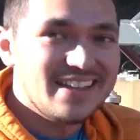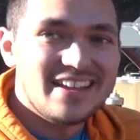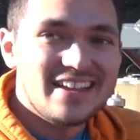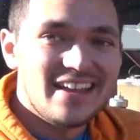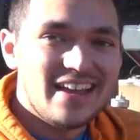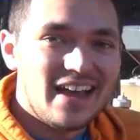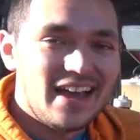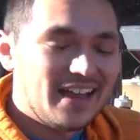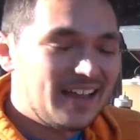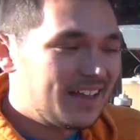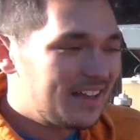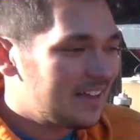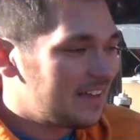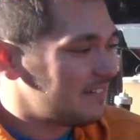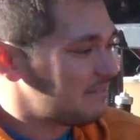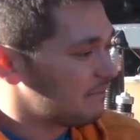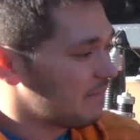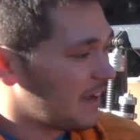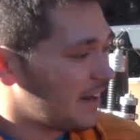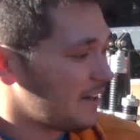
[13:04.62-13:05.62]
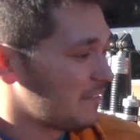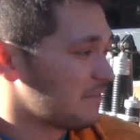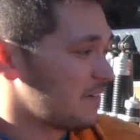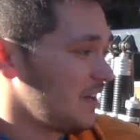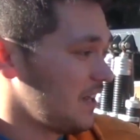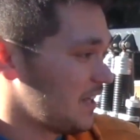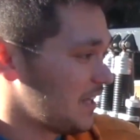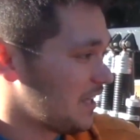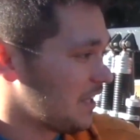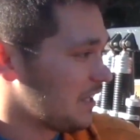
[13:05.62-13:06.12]
I didn't
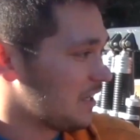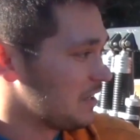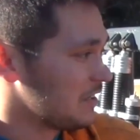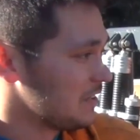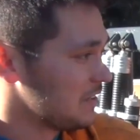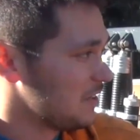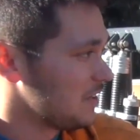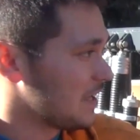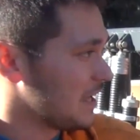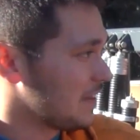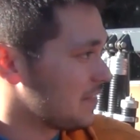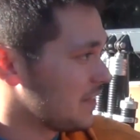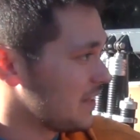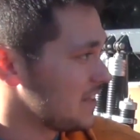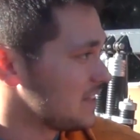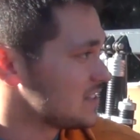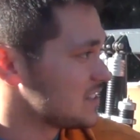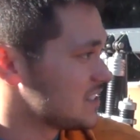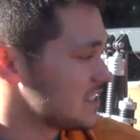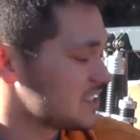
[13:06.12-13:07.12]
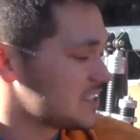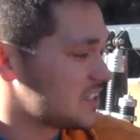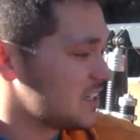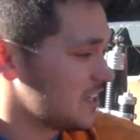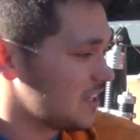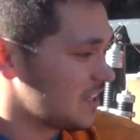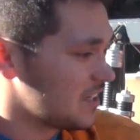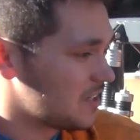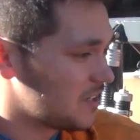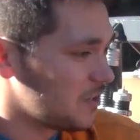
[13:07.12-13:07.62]
really look at things just
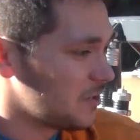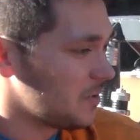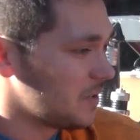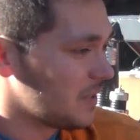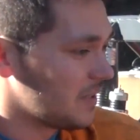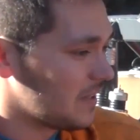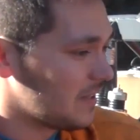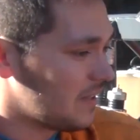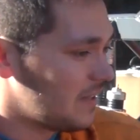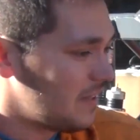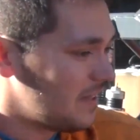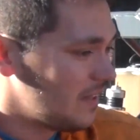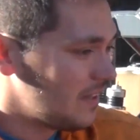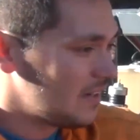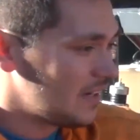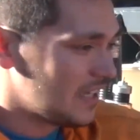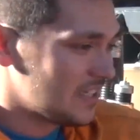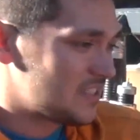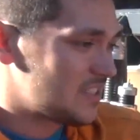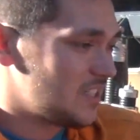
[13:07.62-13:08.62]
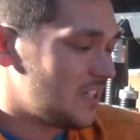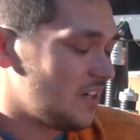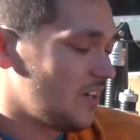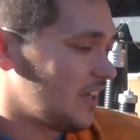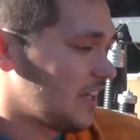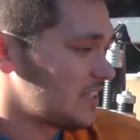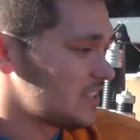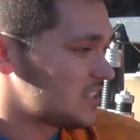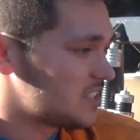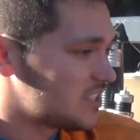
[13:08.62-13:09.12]
to do it necessarily
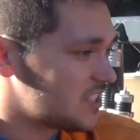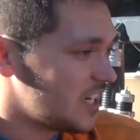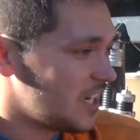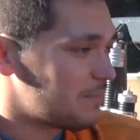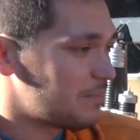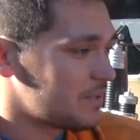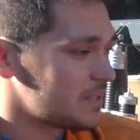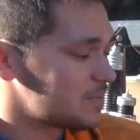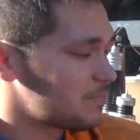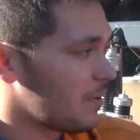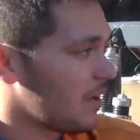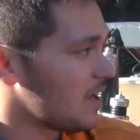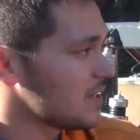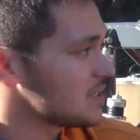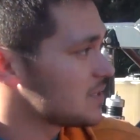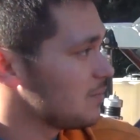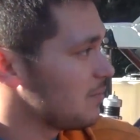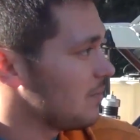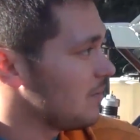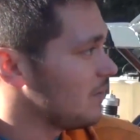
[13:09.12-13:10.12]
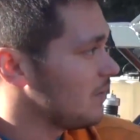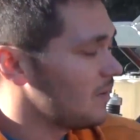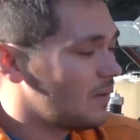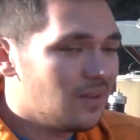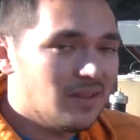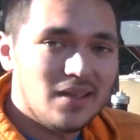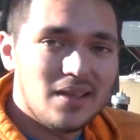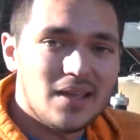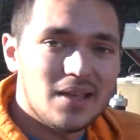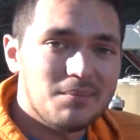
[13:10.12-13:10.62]
as cheap as possible,
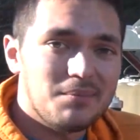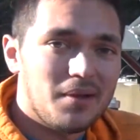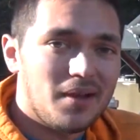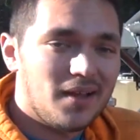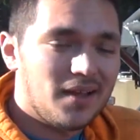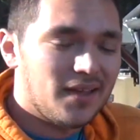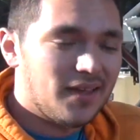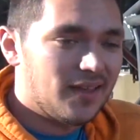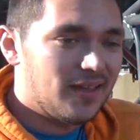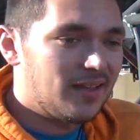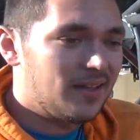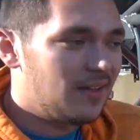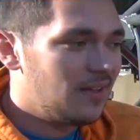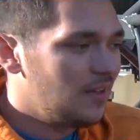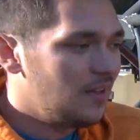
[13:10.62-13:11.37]
but